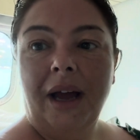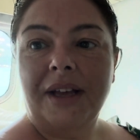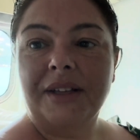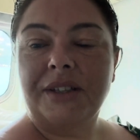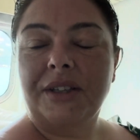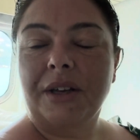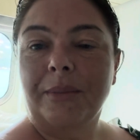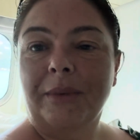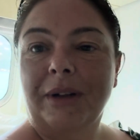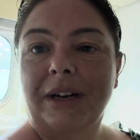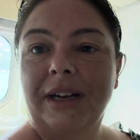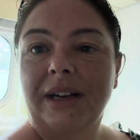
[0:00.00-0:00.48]

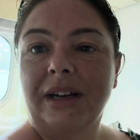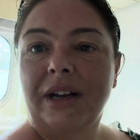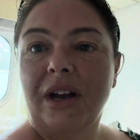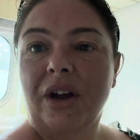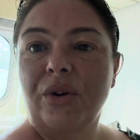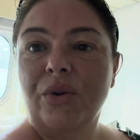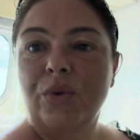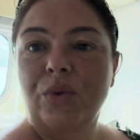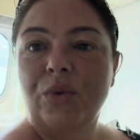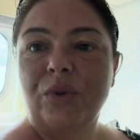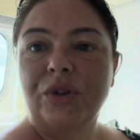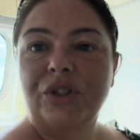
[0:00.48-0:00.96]
so I'm going to
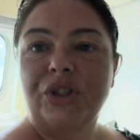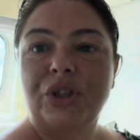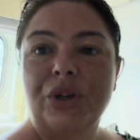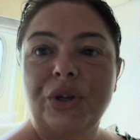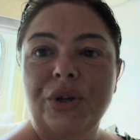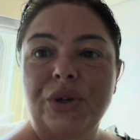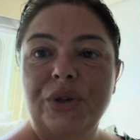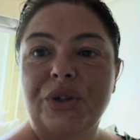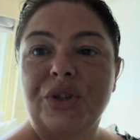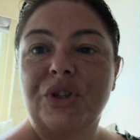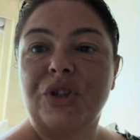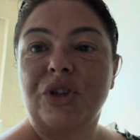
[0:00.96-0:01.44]
go
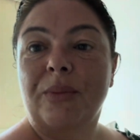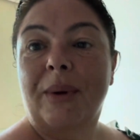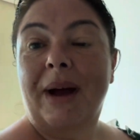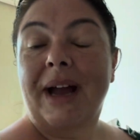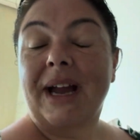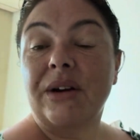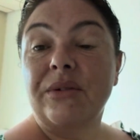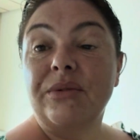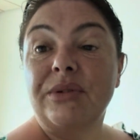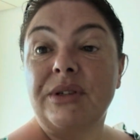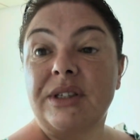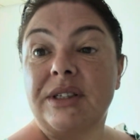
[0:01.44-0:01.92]
to the summer
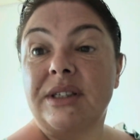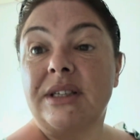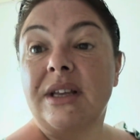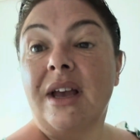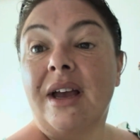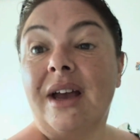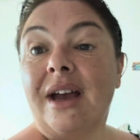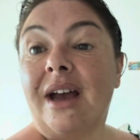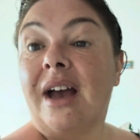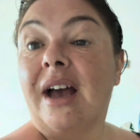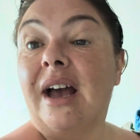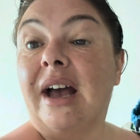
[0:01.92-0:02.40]
house
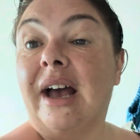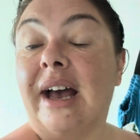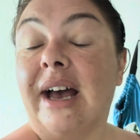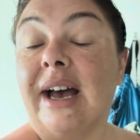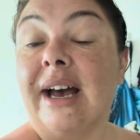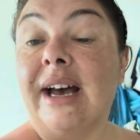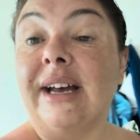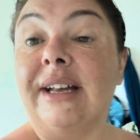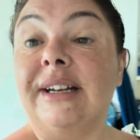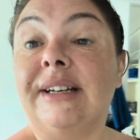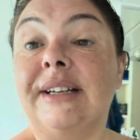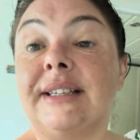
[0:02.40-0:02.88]

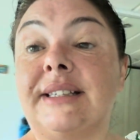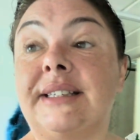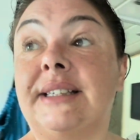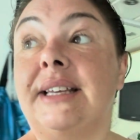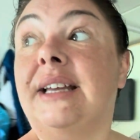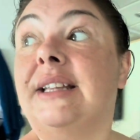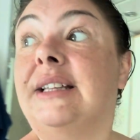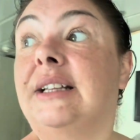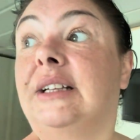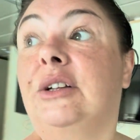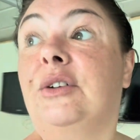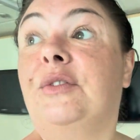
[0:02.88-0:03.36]
and
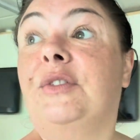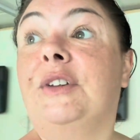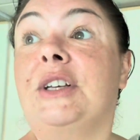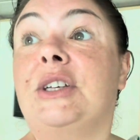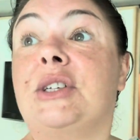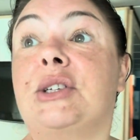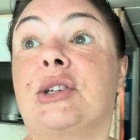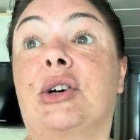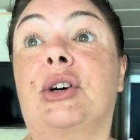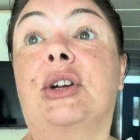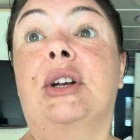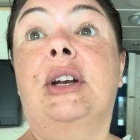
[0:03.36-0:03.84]
sit in the lovely
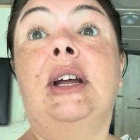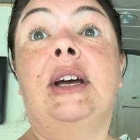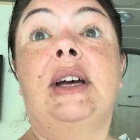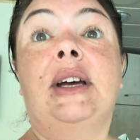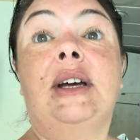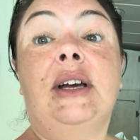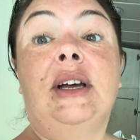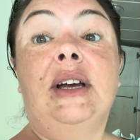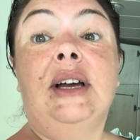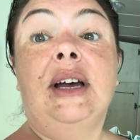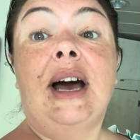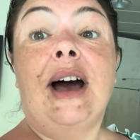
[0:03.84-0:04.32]

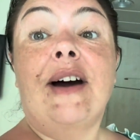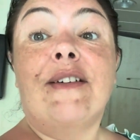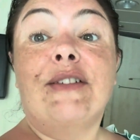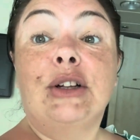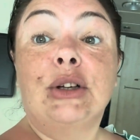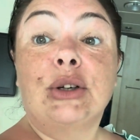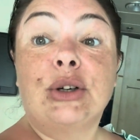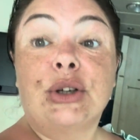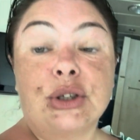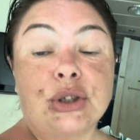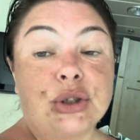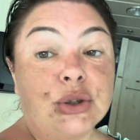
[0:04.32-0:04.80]
sun, have a
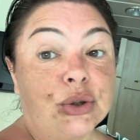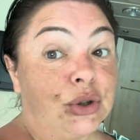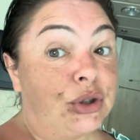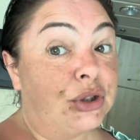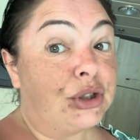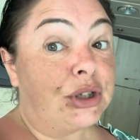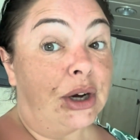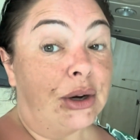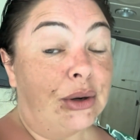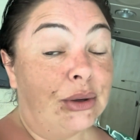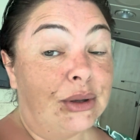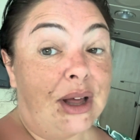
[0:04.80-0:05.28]
look at
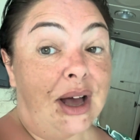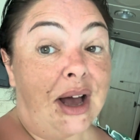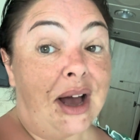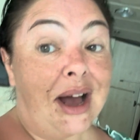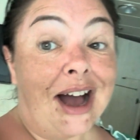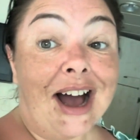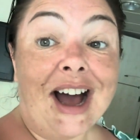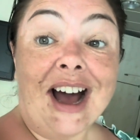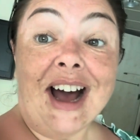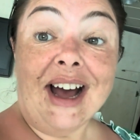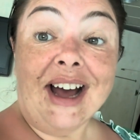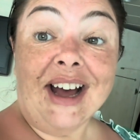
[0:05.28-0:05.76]

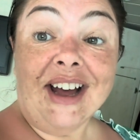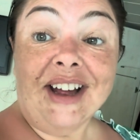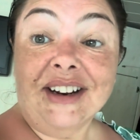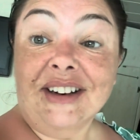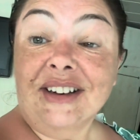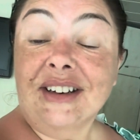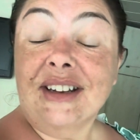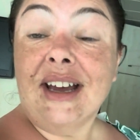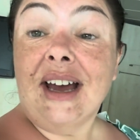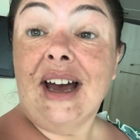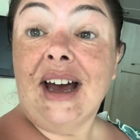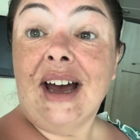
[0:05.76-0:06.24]
Tortola
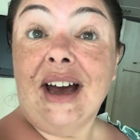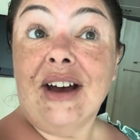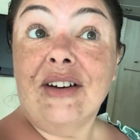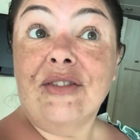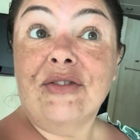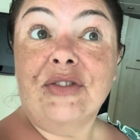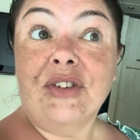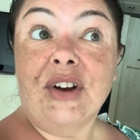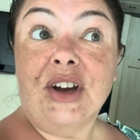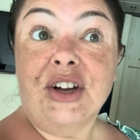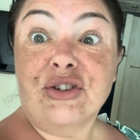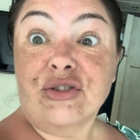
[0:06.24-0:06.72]
and
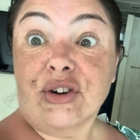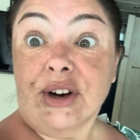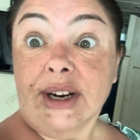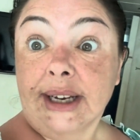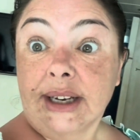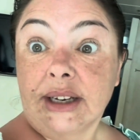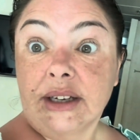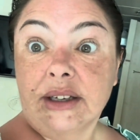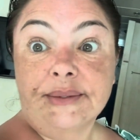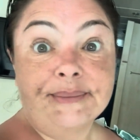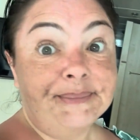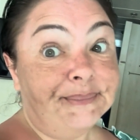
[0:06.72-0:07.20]
have a
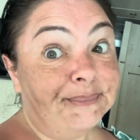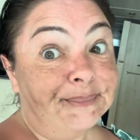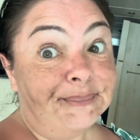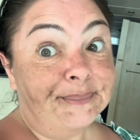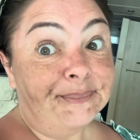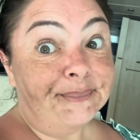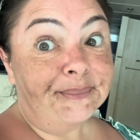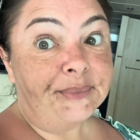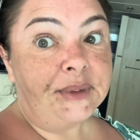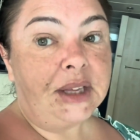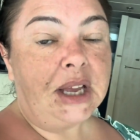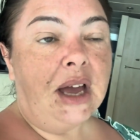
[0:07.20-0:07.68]
drink.
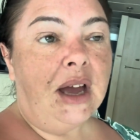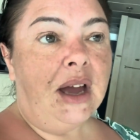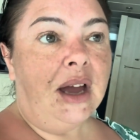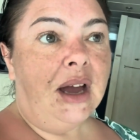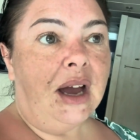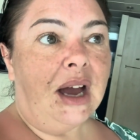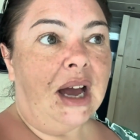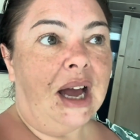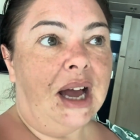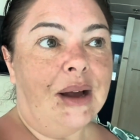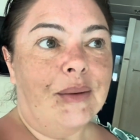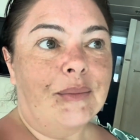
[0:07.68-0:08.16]

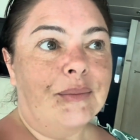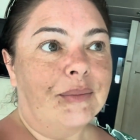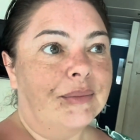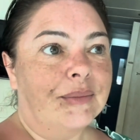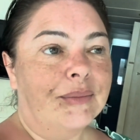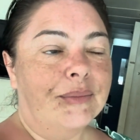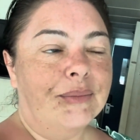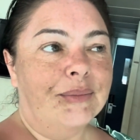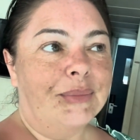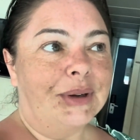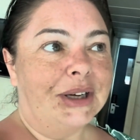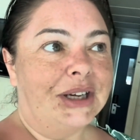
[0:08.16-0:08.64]

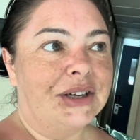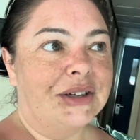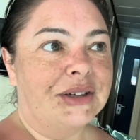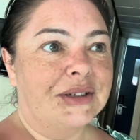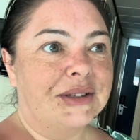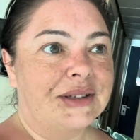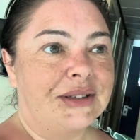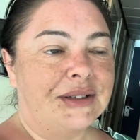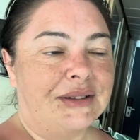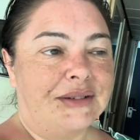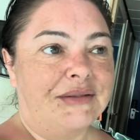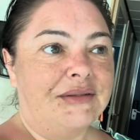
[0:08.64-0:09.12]

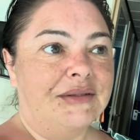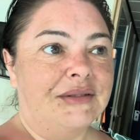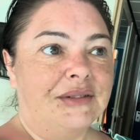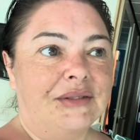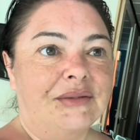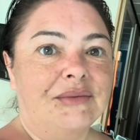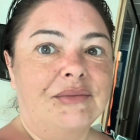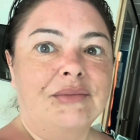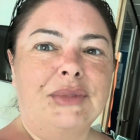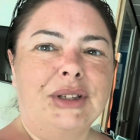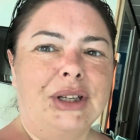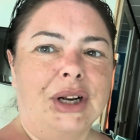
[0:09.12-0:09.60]
Because,
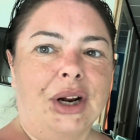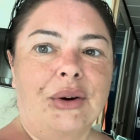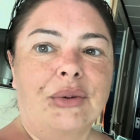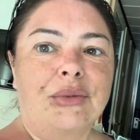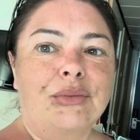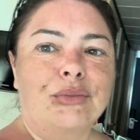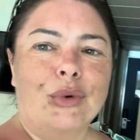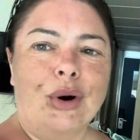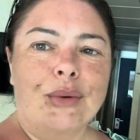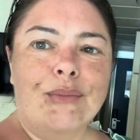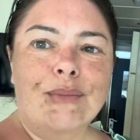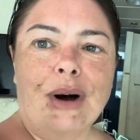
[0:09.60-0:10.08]
you know,
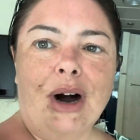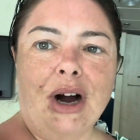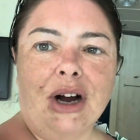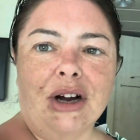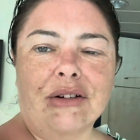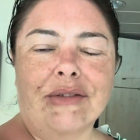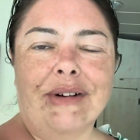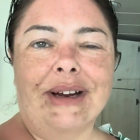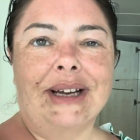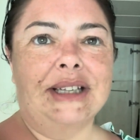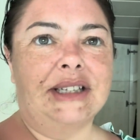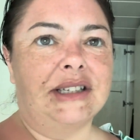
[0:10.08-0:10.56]
1
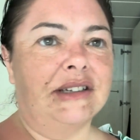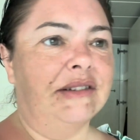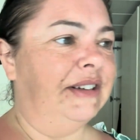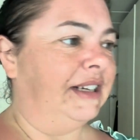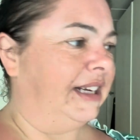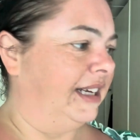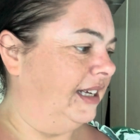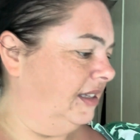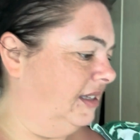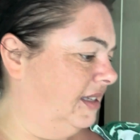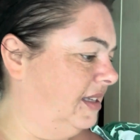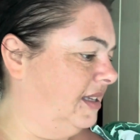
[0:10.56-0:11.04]
margarita
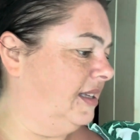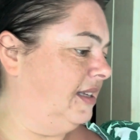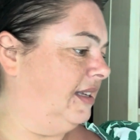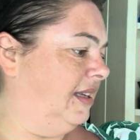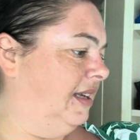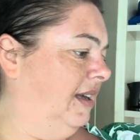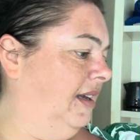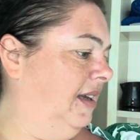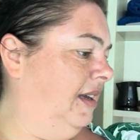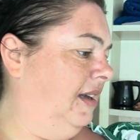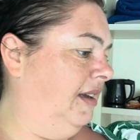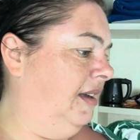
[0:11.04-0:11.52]
and it's
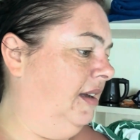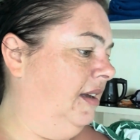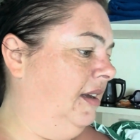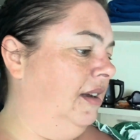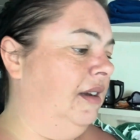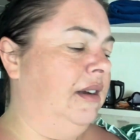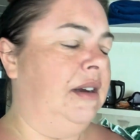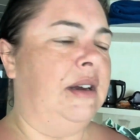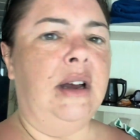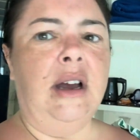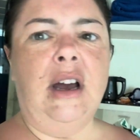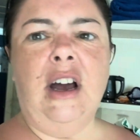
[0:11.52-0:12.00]

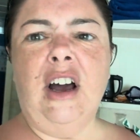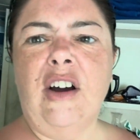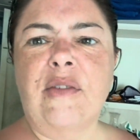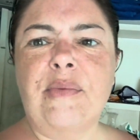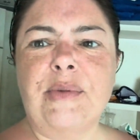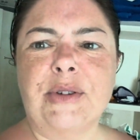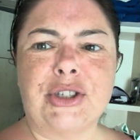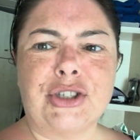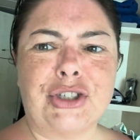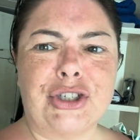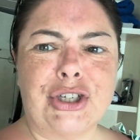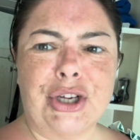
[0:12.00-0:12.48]

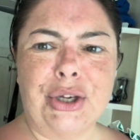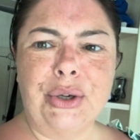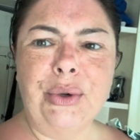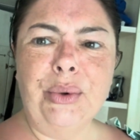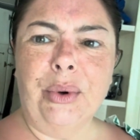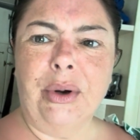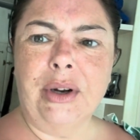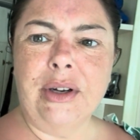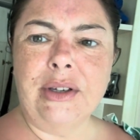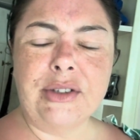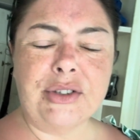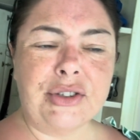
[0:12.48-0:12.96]

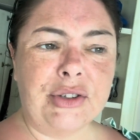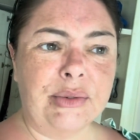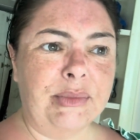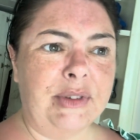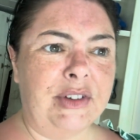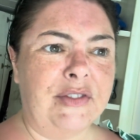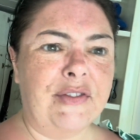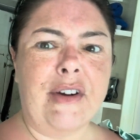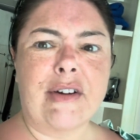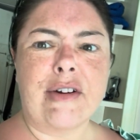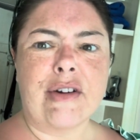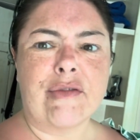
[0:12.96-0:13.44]
2:30. There's
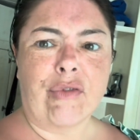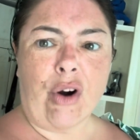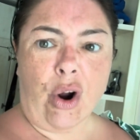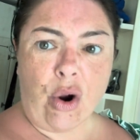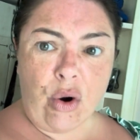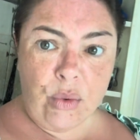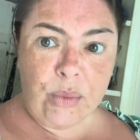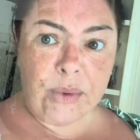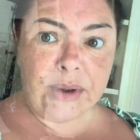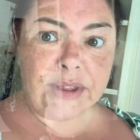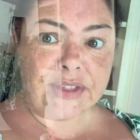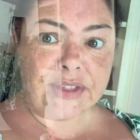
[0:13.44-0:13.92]
something very wrong with